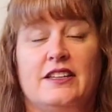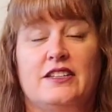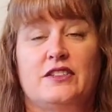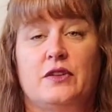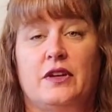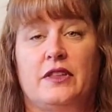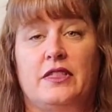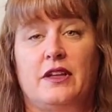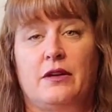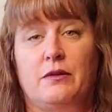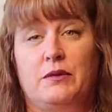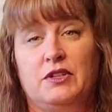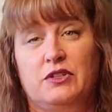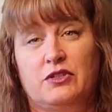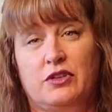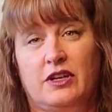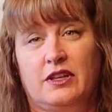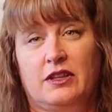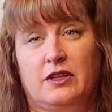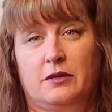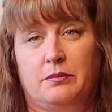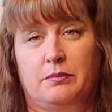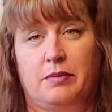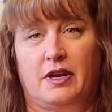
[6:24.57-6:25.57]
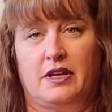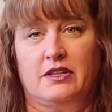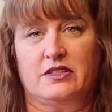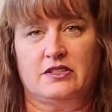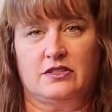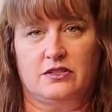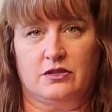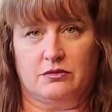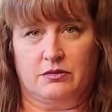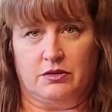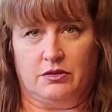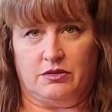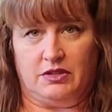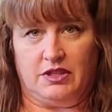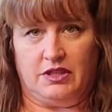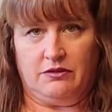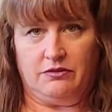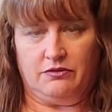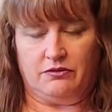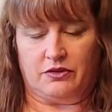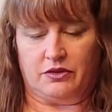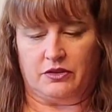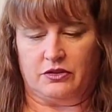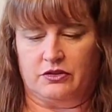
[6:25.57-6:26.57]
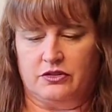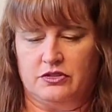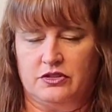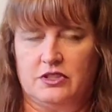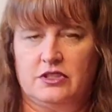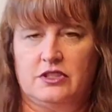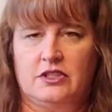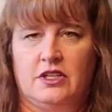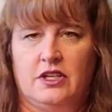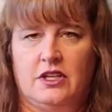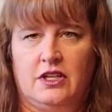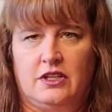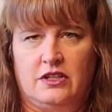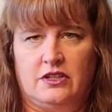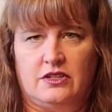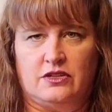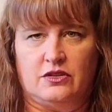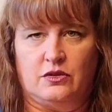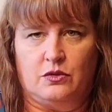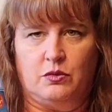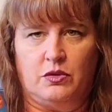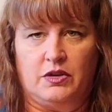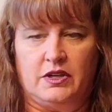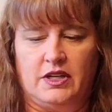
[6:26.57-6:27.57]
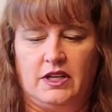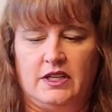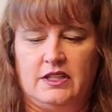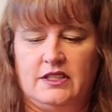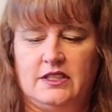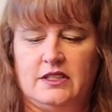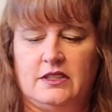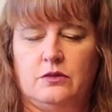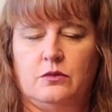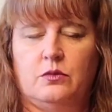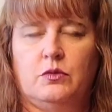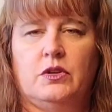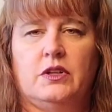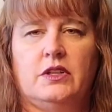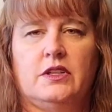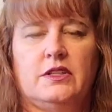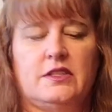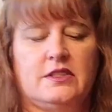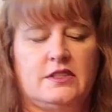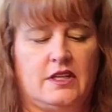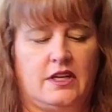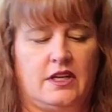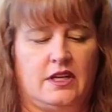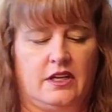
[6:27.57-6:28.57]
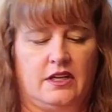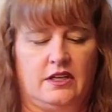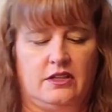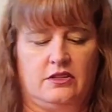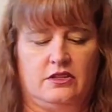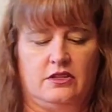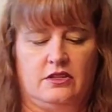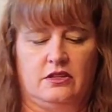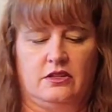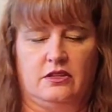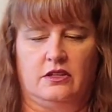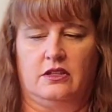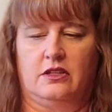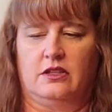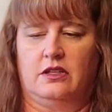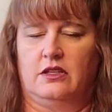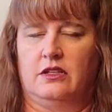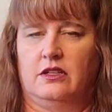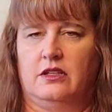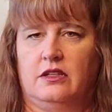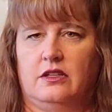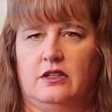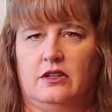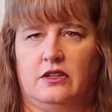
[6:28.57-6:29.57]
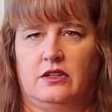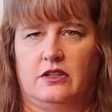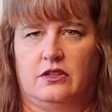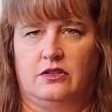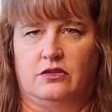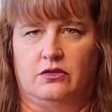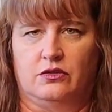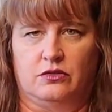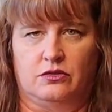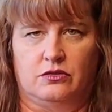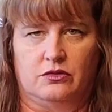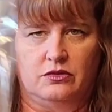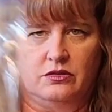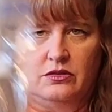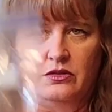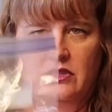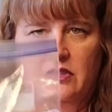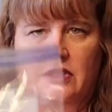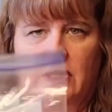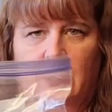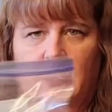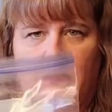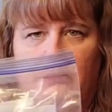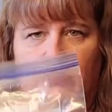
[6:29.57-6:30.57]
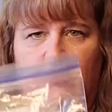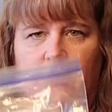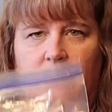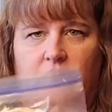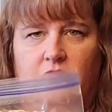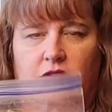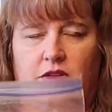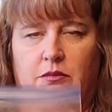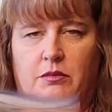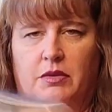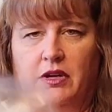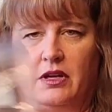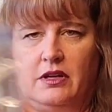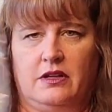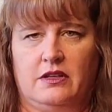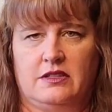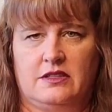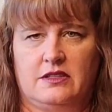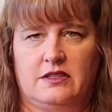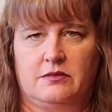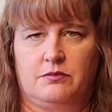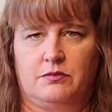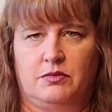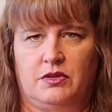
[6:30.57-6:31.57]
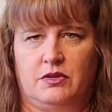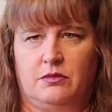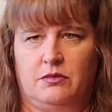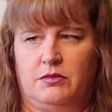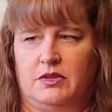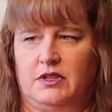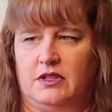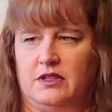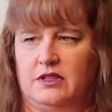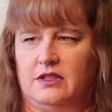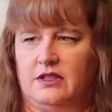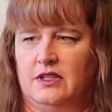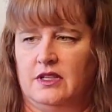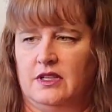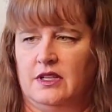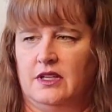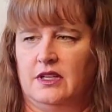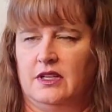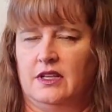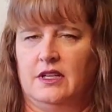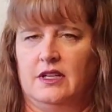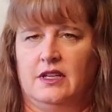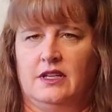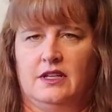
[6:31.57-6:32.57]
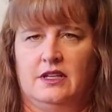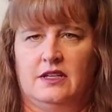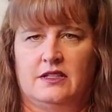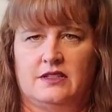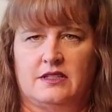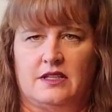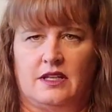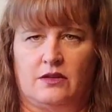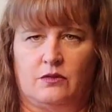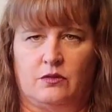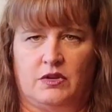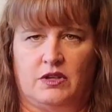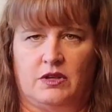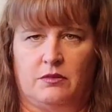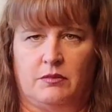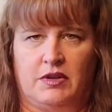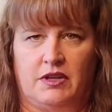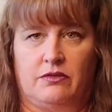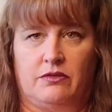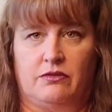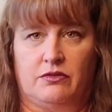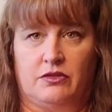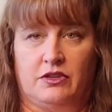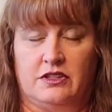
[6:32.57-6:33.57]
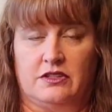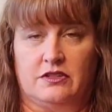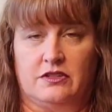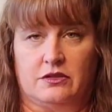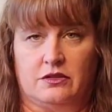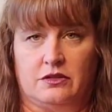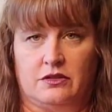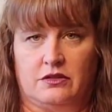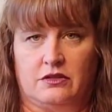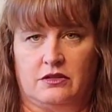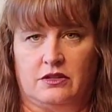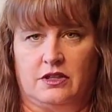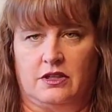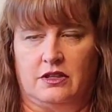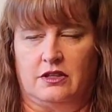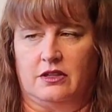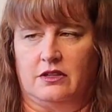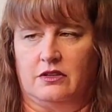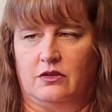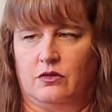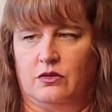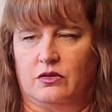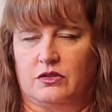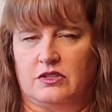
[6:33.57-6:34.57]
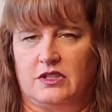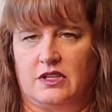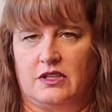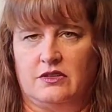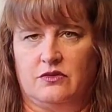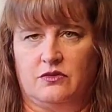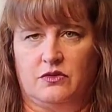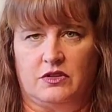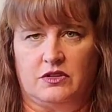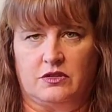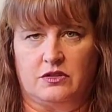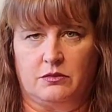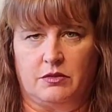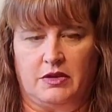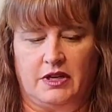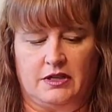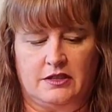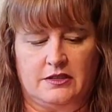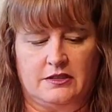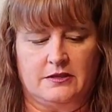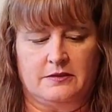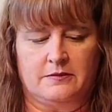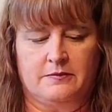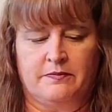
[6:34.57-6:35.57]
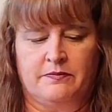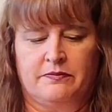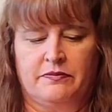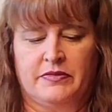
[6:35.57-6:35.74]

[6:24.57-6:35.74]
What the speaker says: So I thought we'd try the pastaroni first. So what I did was I took the noodles out of the box, put them inside one of my freezer, quart-size freezer bags.